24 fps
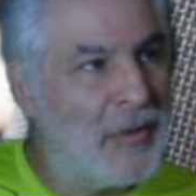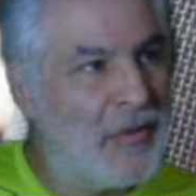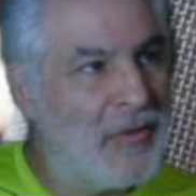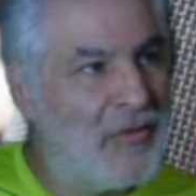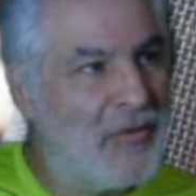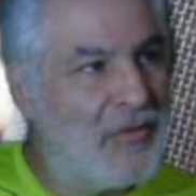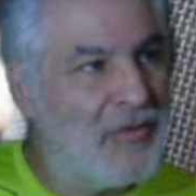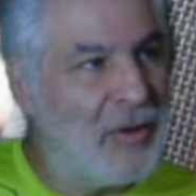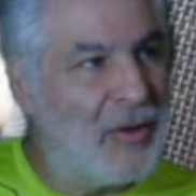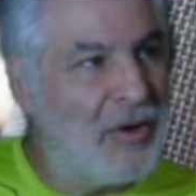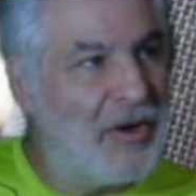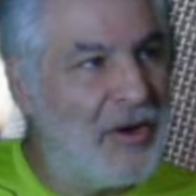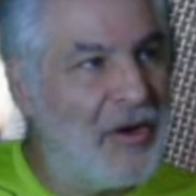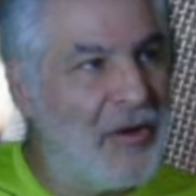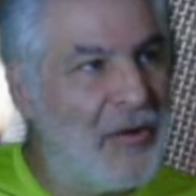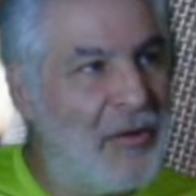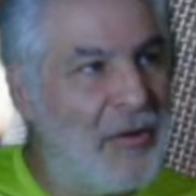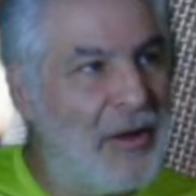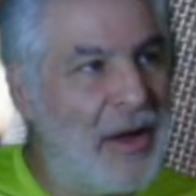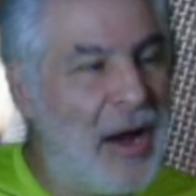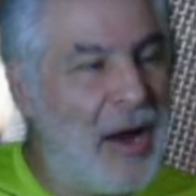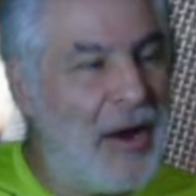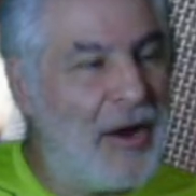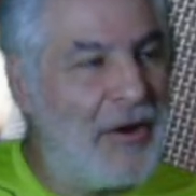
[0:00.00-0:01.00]
So
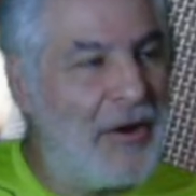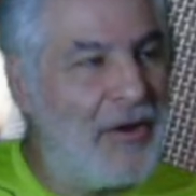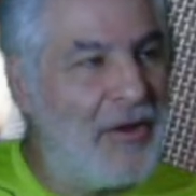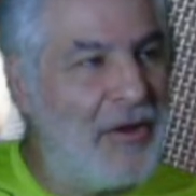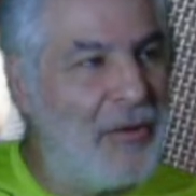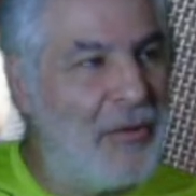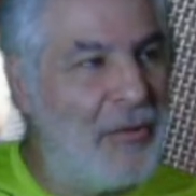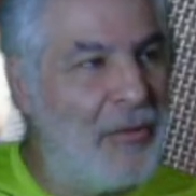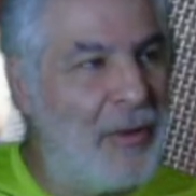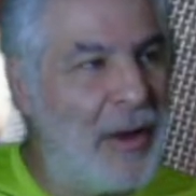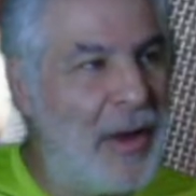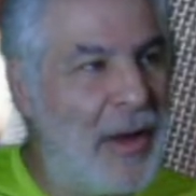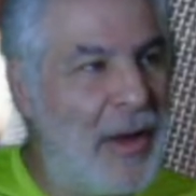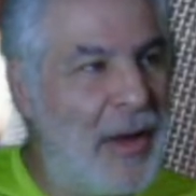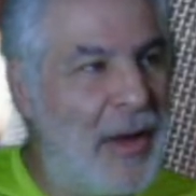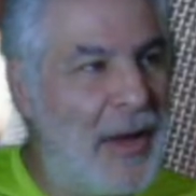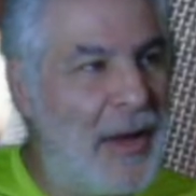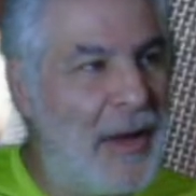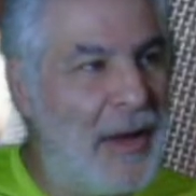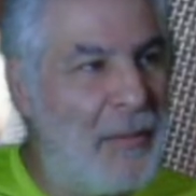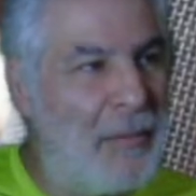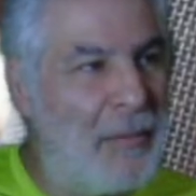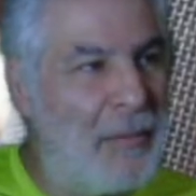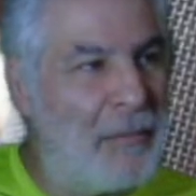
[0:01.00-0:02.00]
are
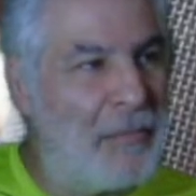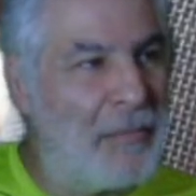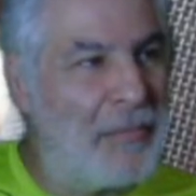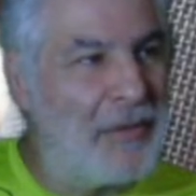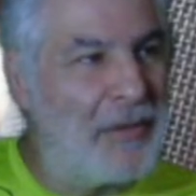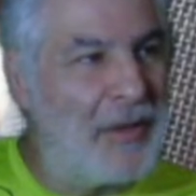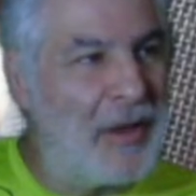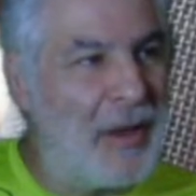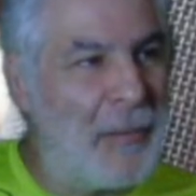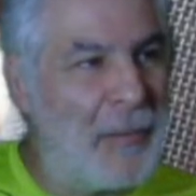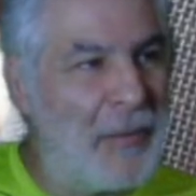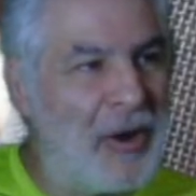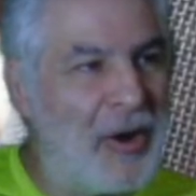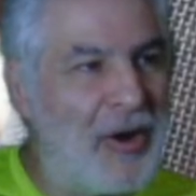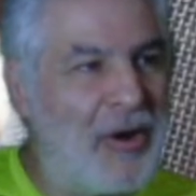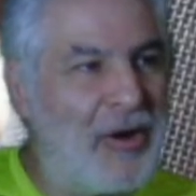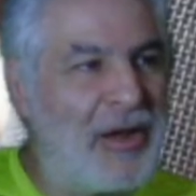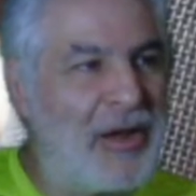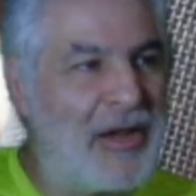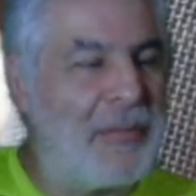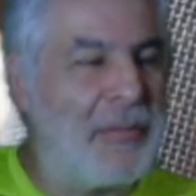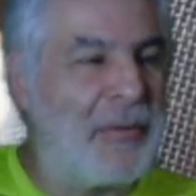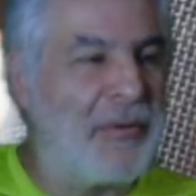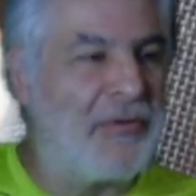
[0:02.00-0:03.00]
you
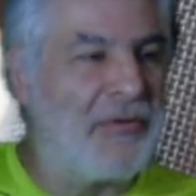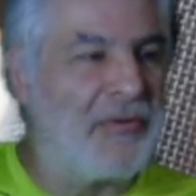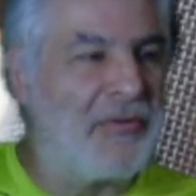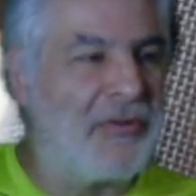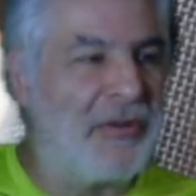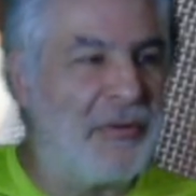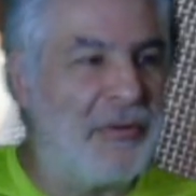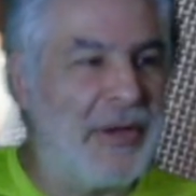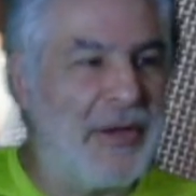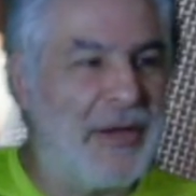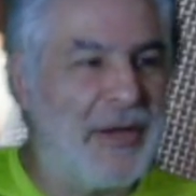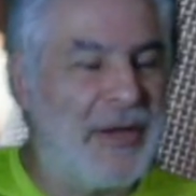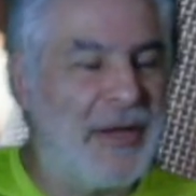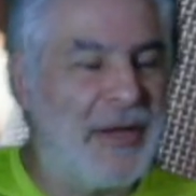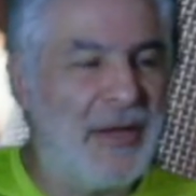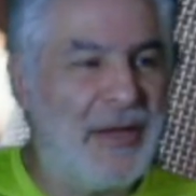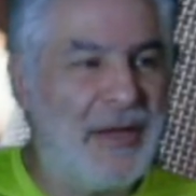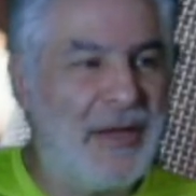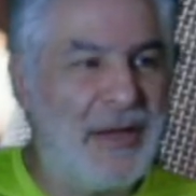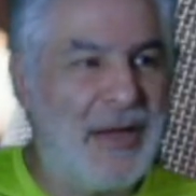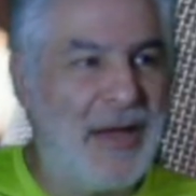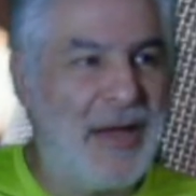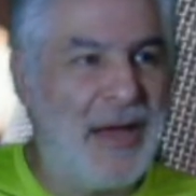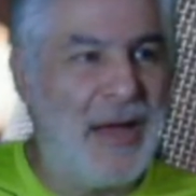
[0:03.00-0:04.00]
currently pursuing,
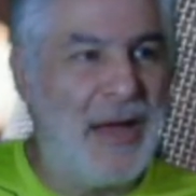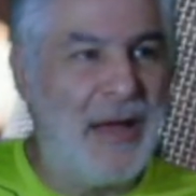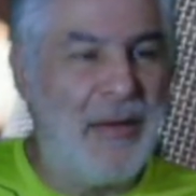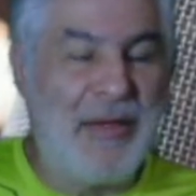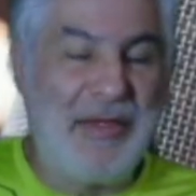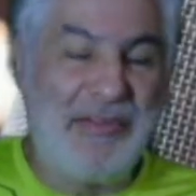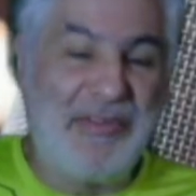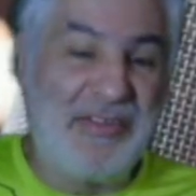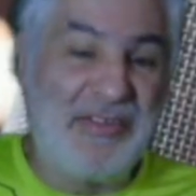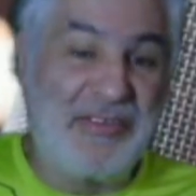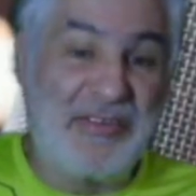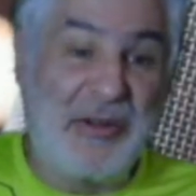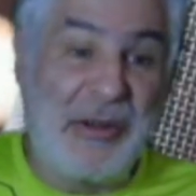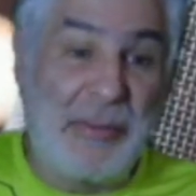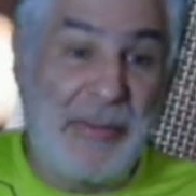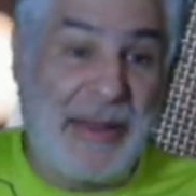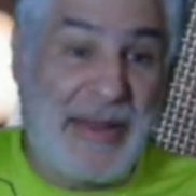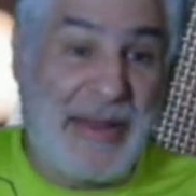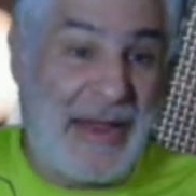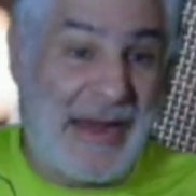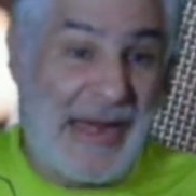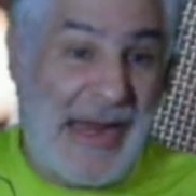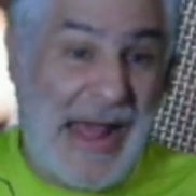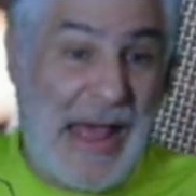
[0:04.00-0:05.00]
is this going to be
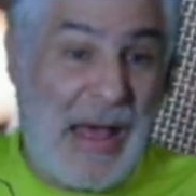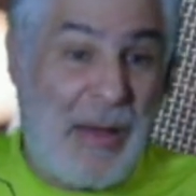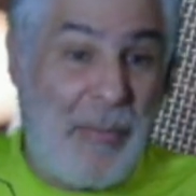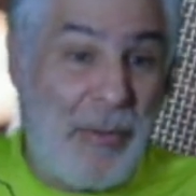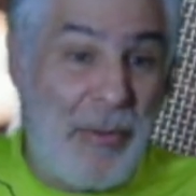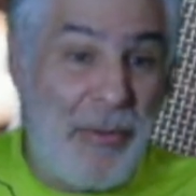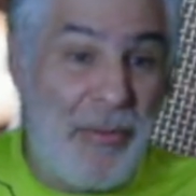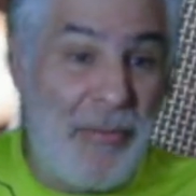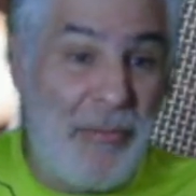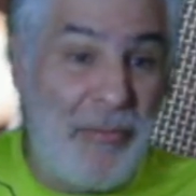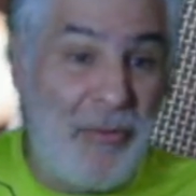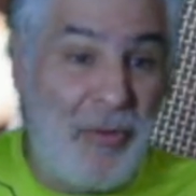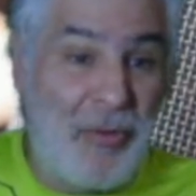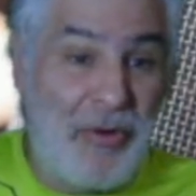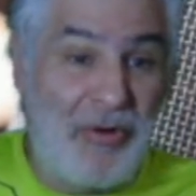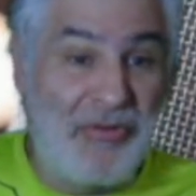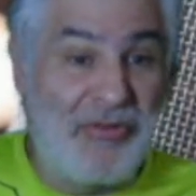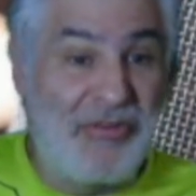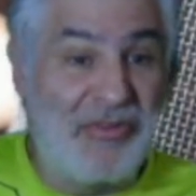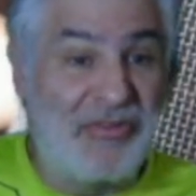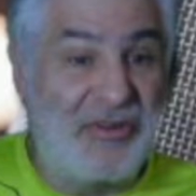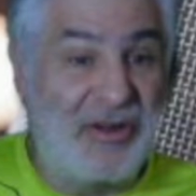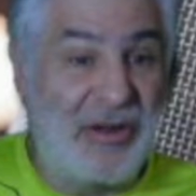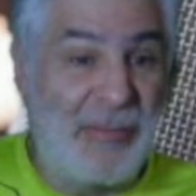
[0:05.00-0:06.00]
like an album or
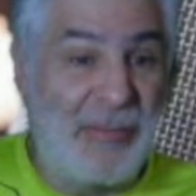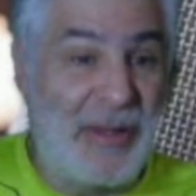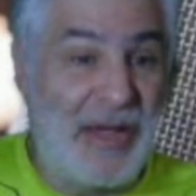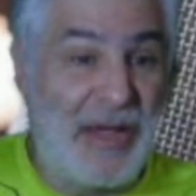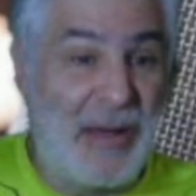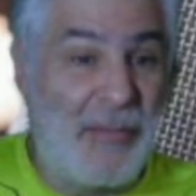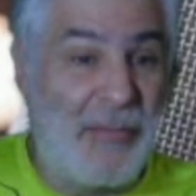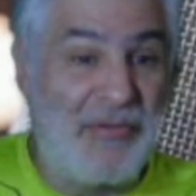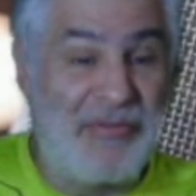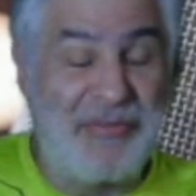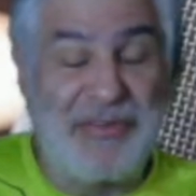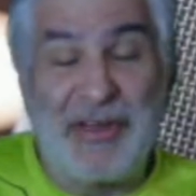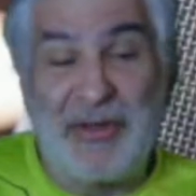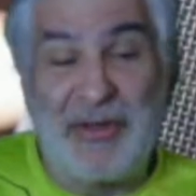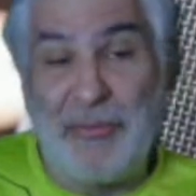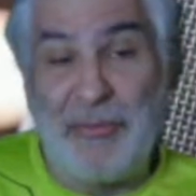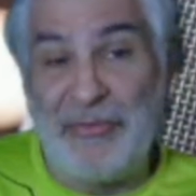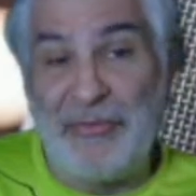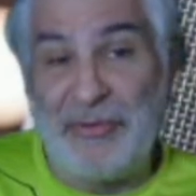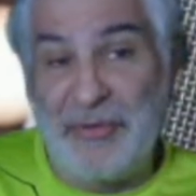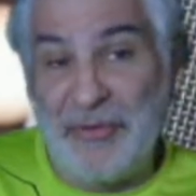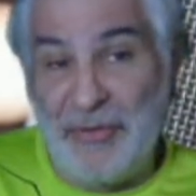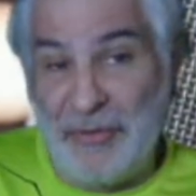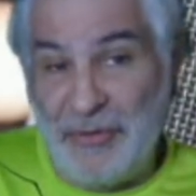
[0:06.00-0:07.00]
is this going to be a couple singles?